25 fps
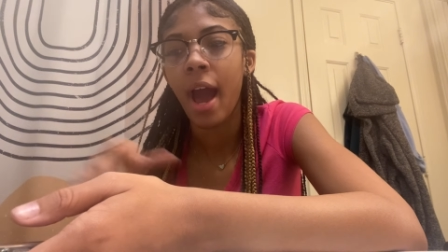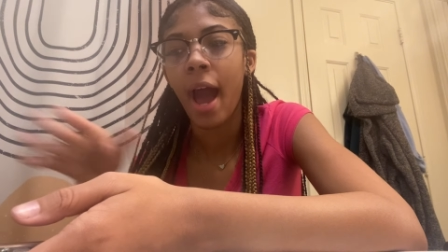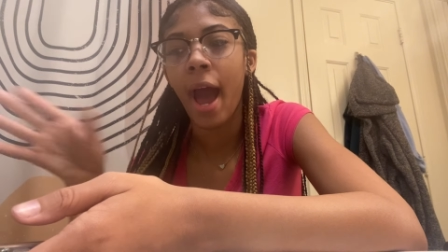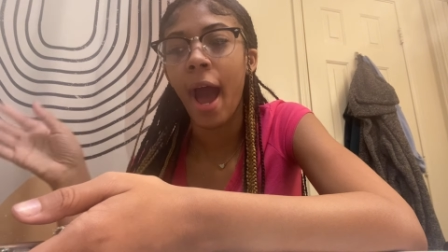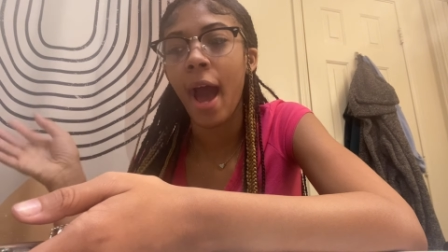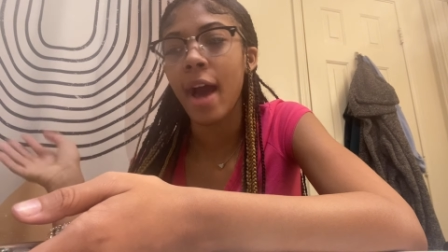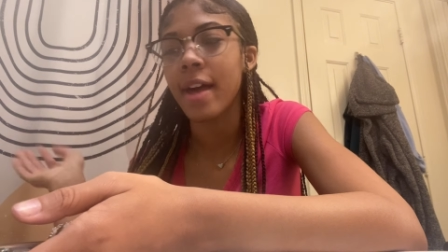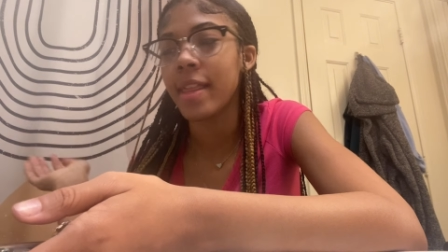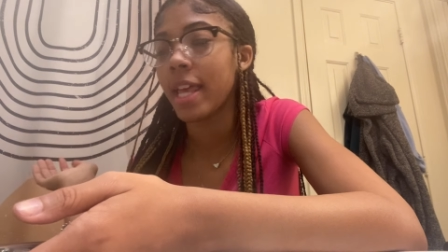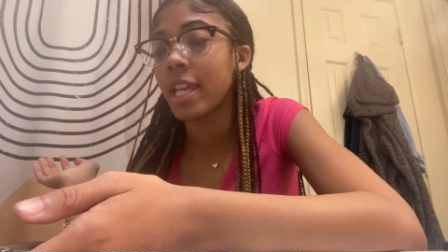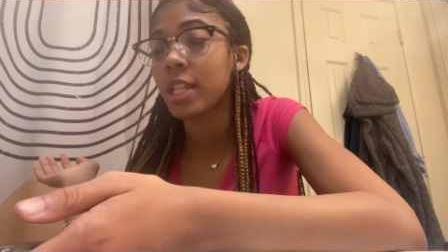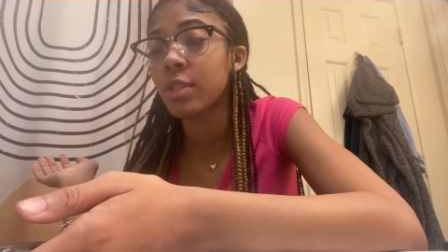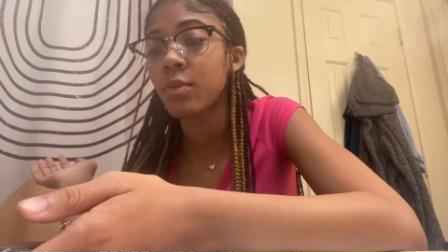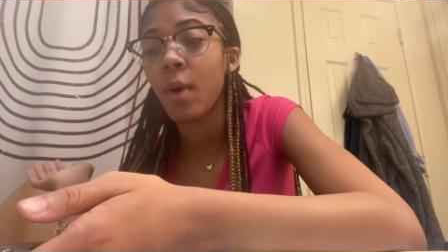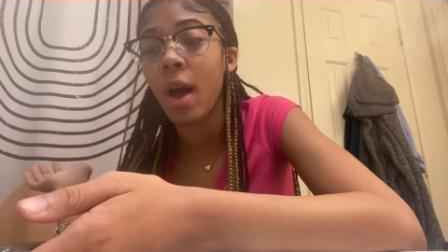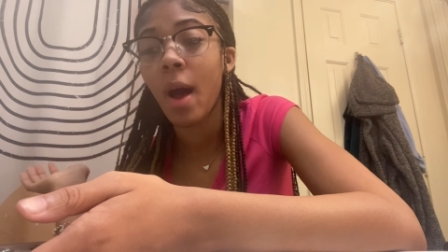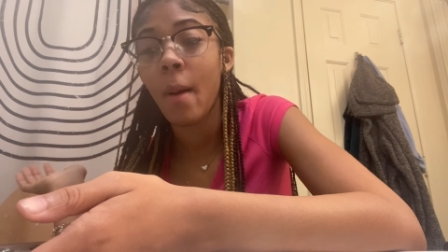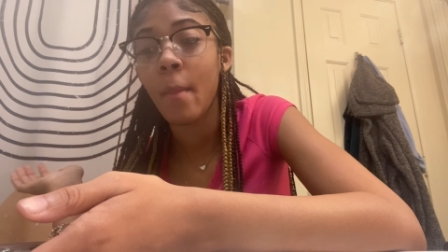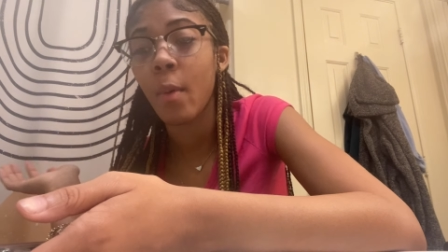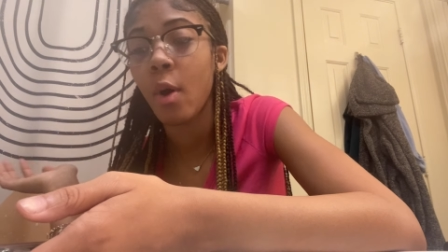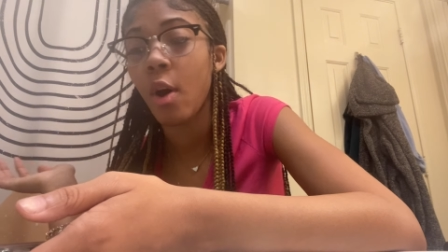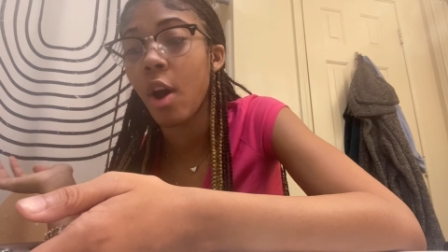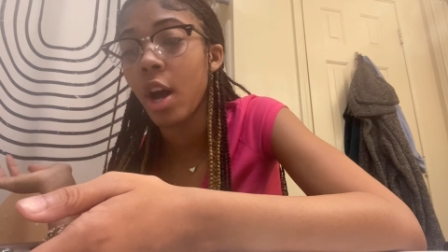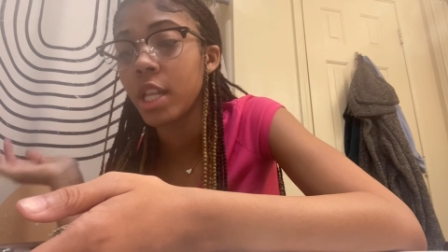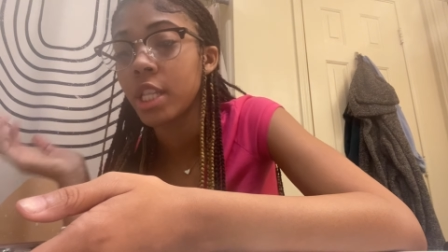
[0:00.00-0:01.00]
I, that's why
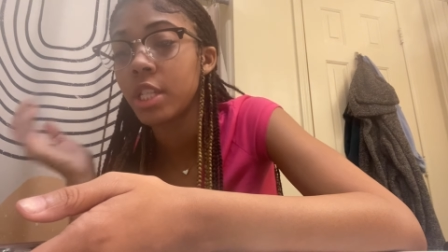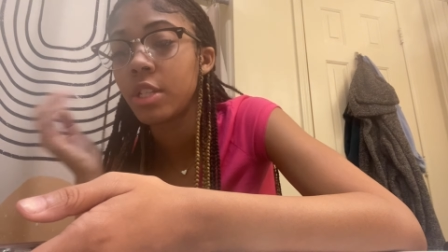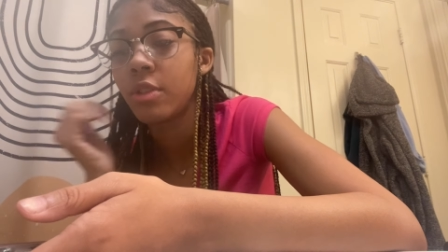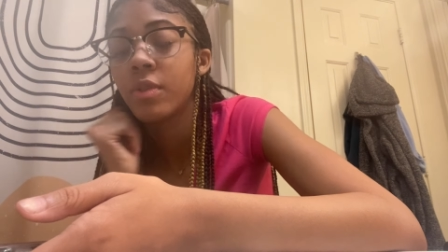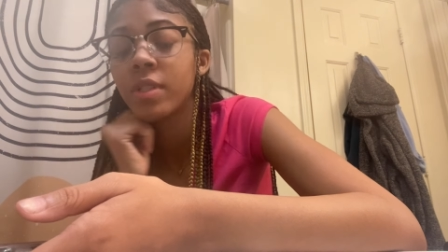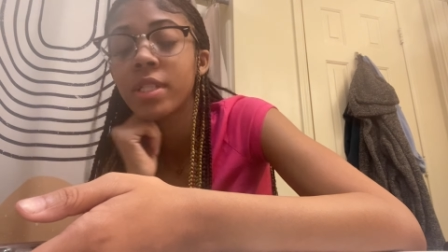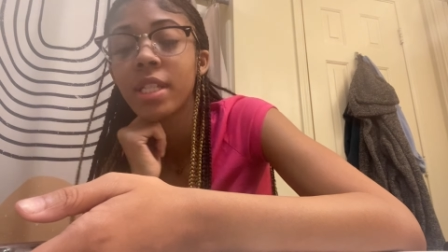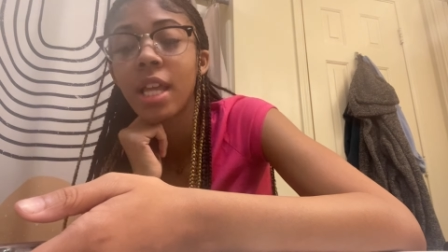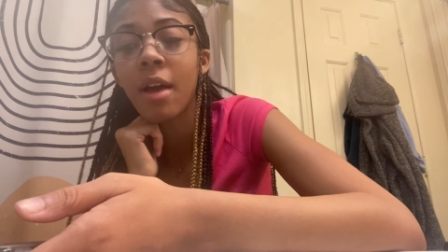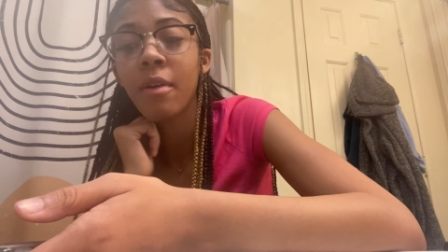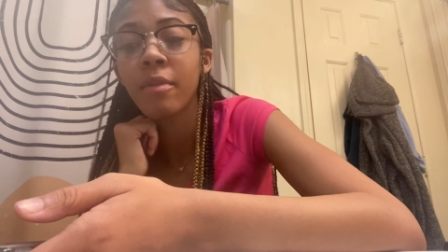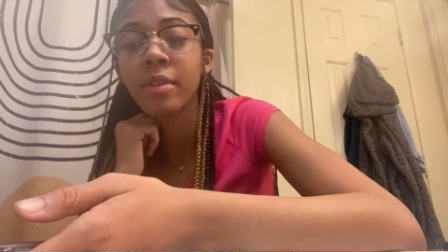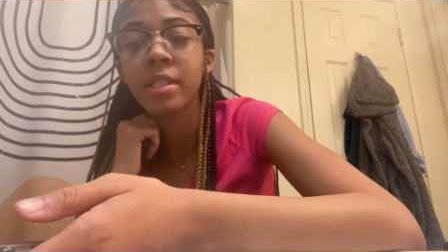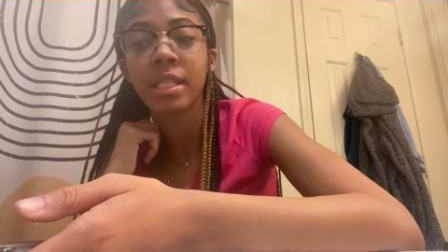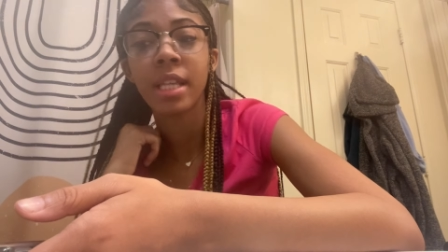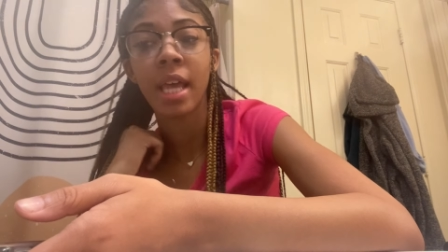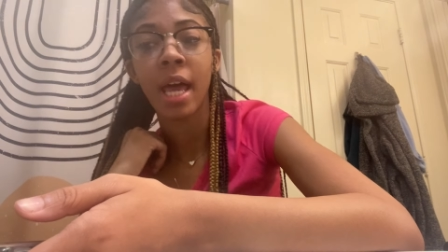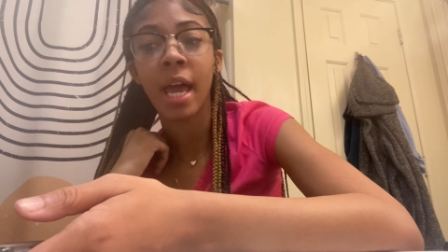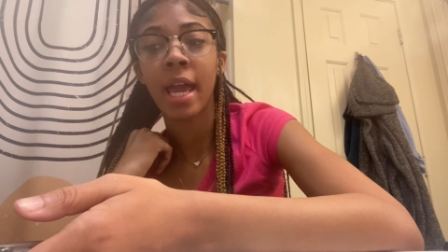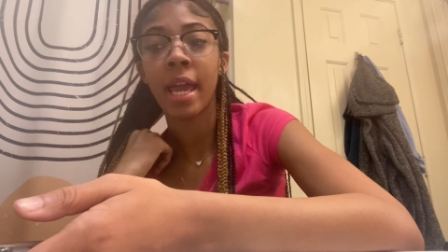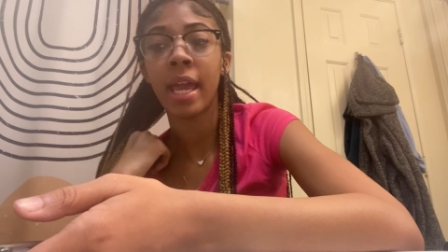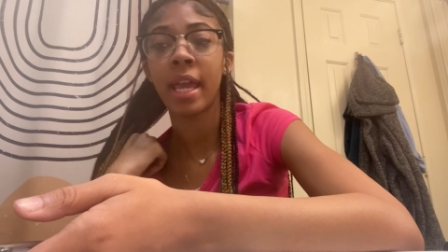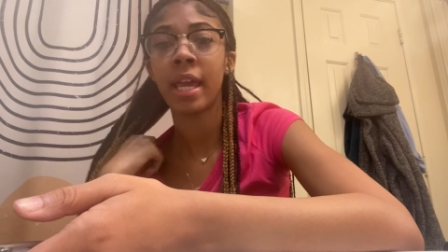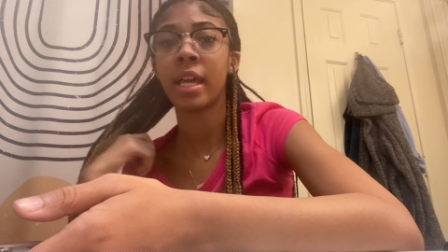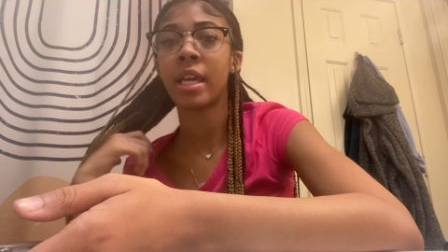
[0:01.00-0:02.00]
I'm calling you because I was
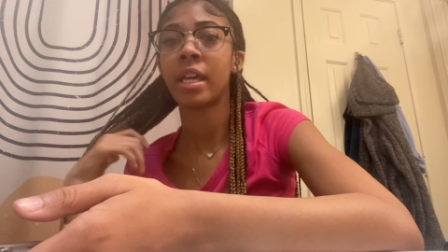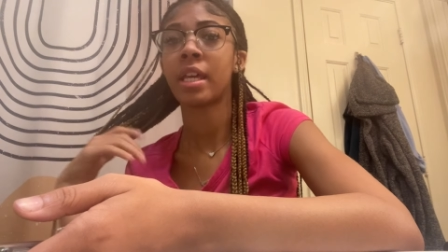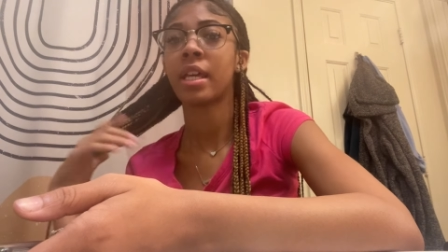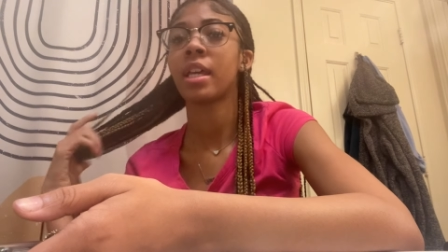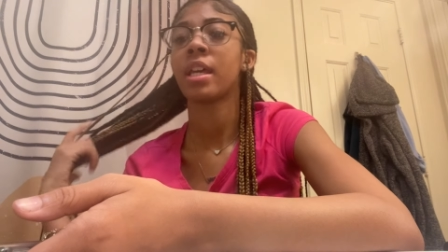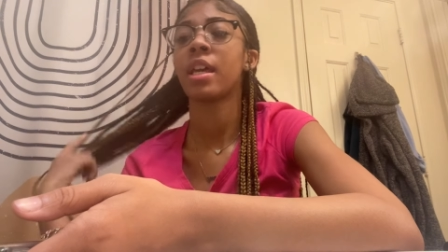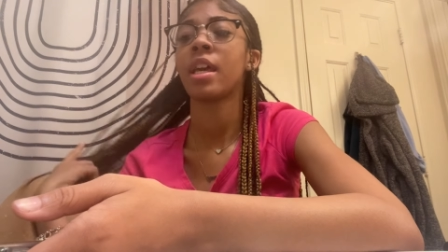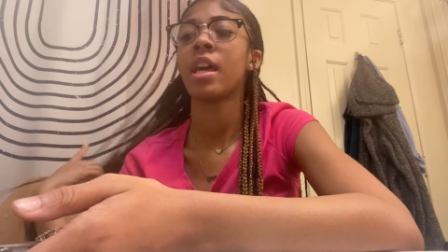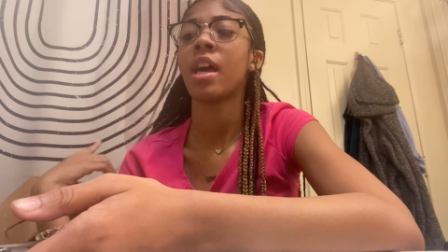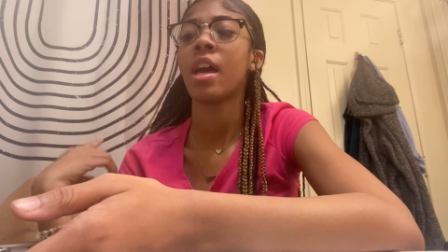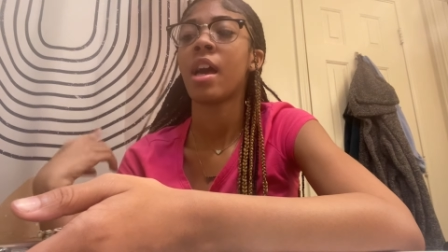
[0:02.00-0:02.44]
like,